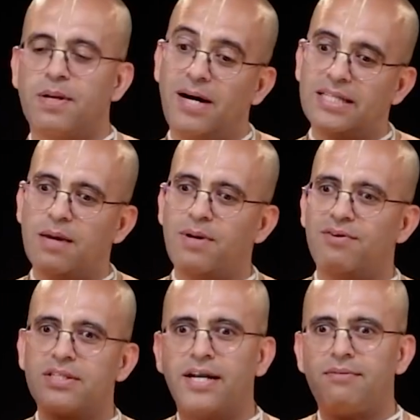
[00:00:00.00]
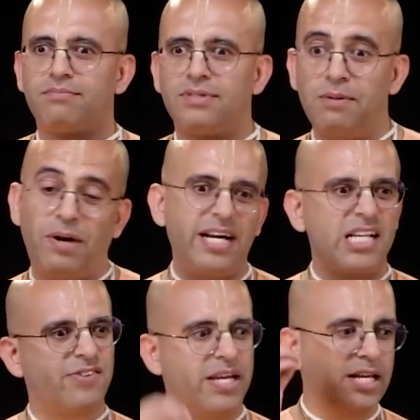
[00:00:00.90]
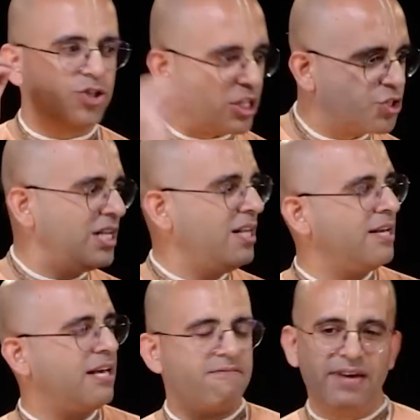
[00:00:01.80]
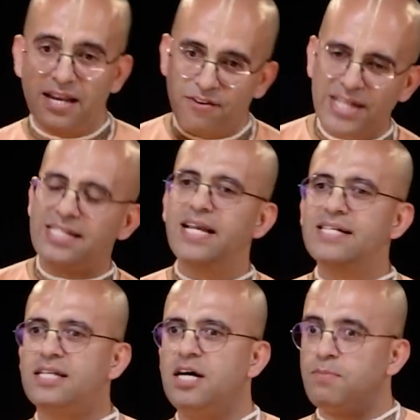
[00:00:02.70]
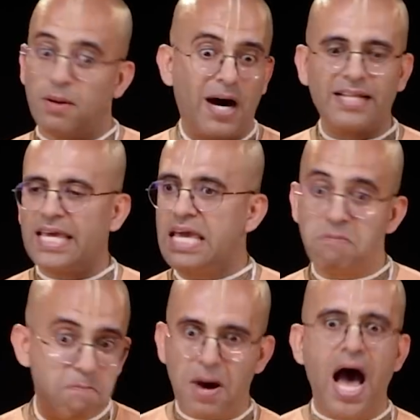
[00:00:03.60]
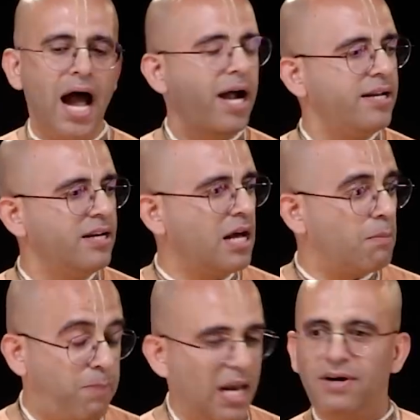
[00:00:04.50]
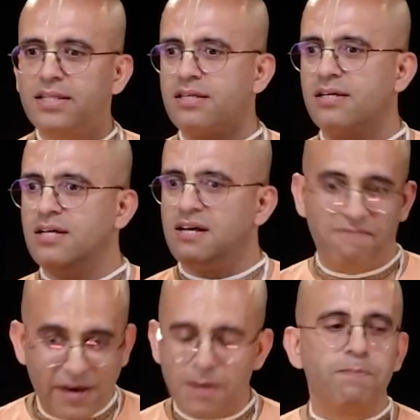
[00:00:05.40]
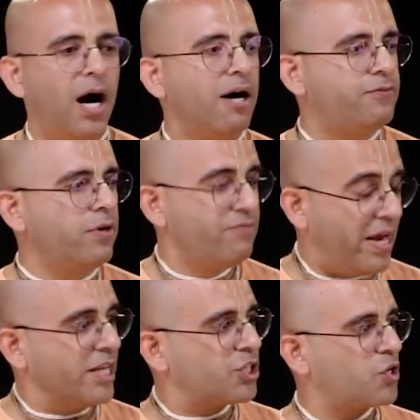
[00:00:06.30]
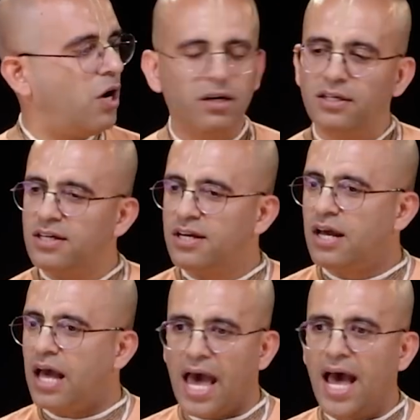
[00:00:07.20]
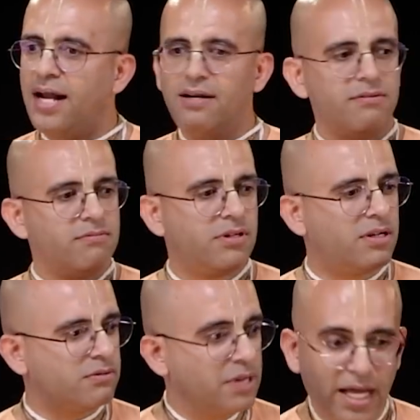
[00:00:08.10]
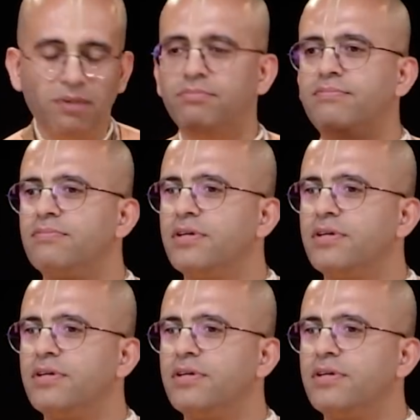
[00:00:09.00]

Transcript: Pramathi Balavat Dhidam. That mind is very chanchal, very restless, Pramathi, mad, Balavat, very powerful, very strong, and Dhidam,